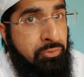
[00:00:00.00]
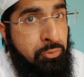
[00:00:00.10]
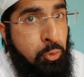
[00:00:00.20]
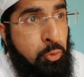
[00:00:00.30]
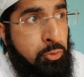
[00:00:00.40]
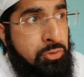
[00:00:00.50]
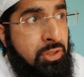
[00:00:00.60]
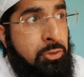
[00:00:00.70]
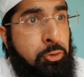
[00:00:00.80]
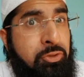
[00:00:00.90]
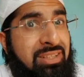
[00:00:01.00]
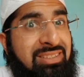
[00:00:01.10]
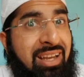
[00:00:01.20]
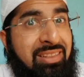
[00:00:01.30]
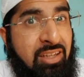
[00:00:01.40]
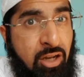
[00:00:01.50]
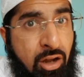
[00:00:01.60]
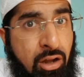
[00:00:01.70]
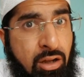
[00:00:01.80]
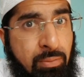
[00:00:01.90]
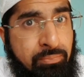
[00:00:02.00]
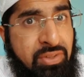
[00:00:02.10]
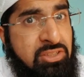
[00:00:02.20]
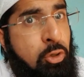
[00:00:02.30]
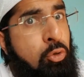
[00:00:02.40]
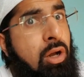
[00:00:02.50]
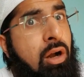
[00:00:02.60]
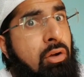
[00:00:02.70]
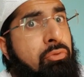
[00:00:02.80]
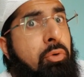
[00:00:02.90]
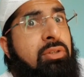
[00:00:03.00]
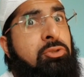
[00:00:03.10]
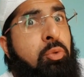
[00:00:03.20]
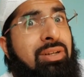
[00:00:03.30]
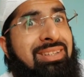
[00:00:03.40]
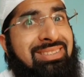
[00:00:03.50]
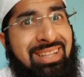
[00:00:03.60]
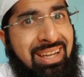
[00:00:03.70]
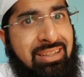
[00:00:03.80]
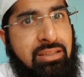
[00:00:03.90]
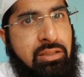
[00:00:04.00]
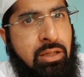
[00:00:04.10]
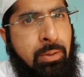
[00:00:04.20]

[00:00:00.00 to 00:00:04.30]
Ford to design the car, there's no car for us to understand.